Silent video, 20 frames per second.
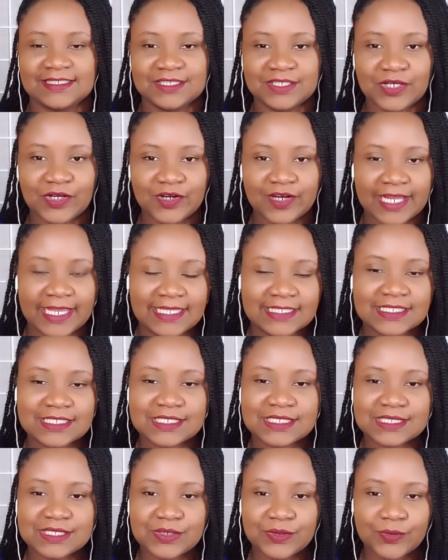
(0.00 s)
All right.
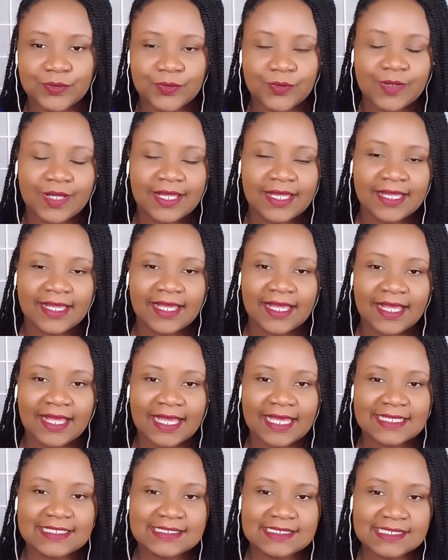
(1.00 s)
So
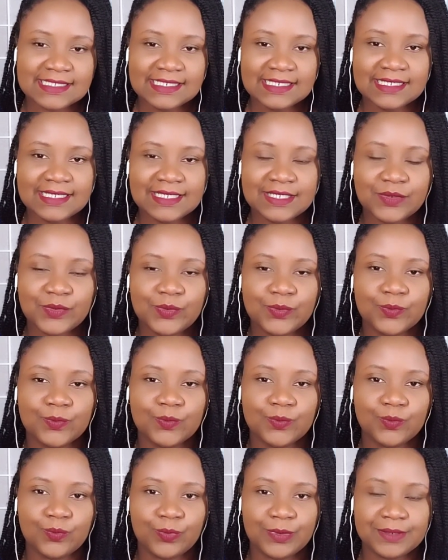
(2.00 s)
ideally,
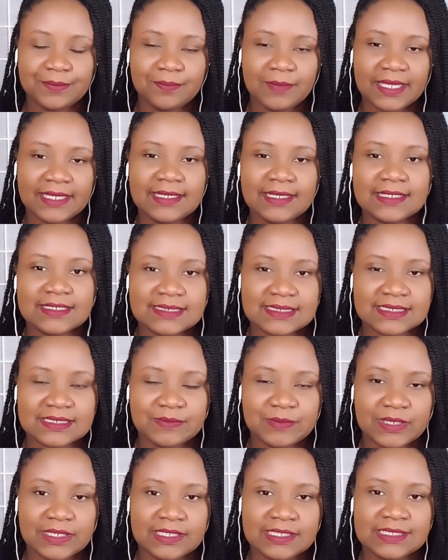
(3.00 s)
with my
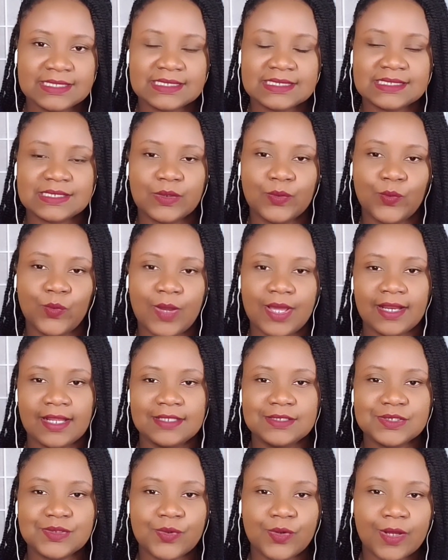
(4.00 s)
customers, when I
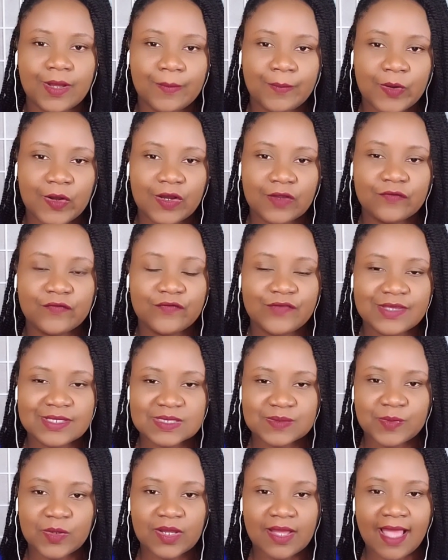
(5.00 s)
talk about
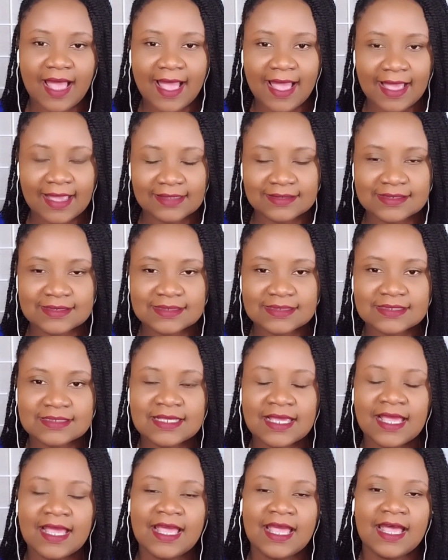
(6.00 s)
Facebook ads,
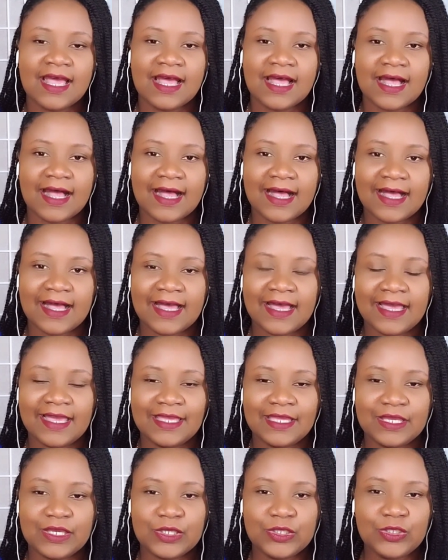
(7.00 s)

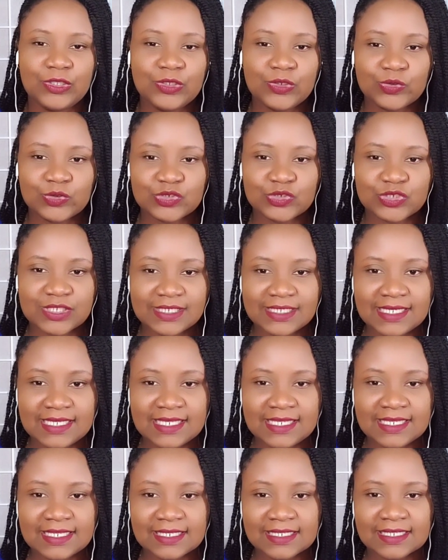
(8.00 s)
I
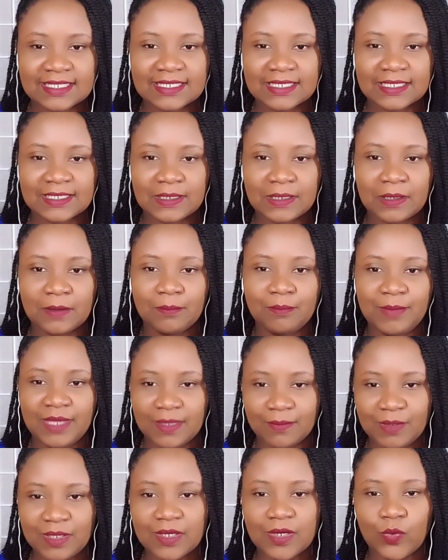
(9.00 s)
usually
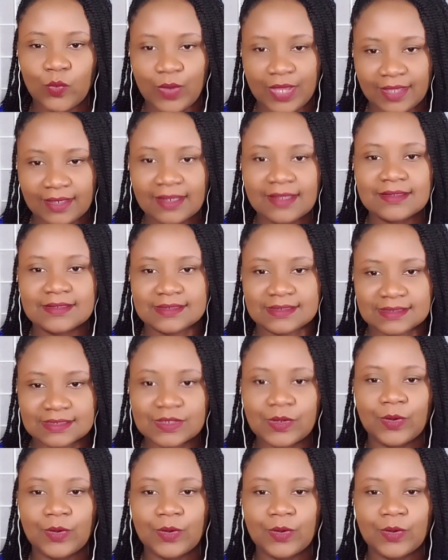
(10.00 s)
maybe awareness.